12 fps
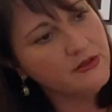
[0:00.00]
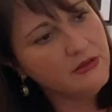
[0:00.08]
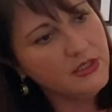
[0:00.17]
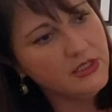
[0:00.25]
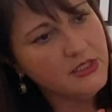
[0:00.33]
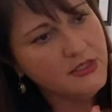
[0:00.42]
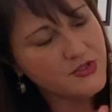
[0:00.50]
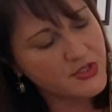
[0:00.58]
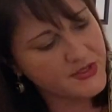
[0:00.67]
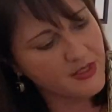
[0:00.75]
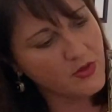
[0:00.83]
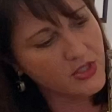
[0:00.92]
it gives you
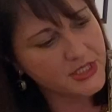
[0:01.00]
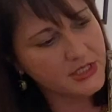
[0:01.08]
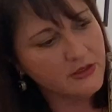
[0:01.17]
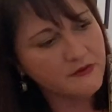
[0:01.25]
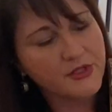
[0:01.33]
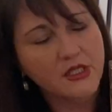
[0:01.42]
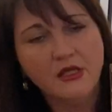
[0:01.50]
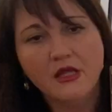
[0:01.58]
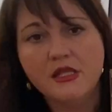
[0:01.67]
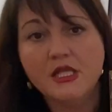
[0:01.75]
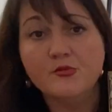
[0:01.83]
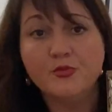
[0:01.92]
some idea of
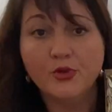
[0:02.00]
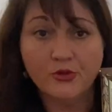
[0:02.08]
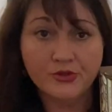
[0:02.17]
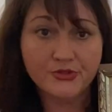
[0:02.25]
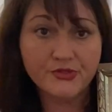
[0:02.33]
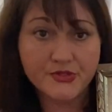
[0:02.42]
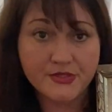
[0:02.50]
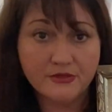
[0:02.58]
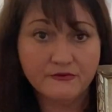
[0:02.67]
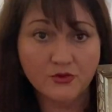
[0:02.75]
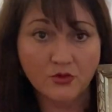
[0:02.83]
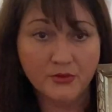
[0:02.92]
the importance
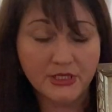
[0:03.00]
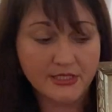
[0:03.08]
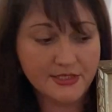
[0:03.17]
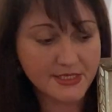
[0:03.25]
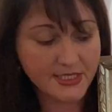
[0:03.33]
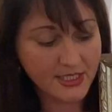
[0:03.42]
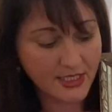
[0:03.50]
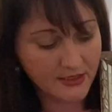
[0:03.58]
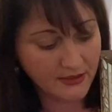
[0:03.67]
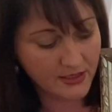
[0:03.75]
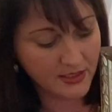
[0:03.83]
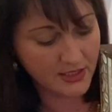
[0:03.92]
of Norman Lindsay in
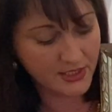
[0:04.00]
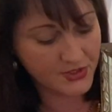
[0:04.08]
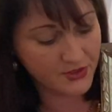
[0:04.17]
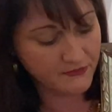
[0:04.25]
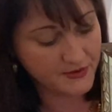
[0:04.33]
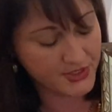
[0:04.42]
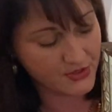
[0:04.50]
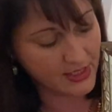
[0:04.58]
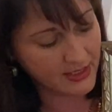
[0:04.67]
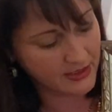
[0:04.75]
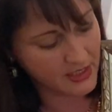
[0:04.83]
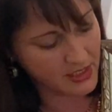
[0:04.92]
the history of
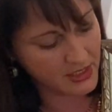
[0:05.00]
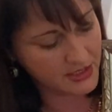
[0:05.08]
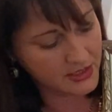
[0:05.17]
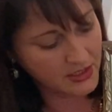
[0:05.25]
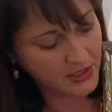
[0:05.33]
Australian art.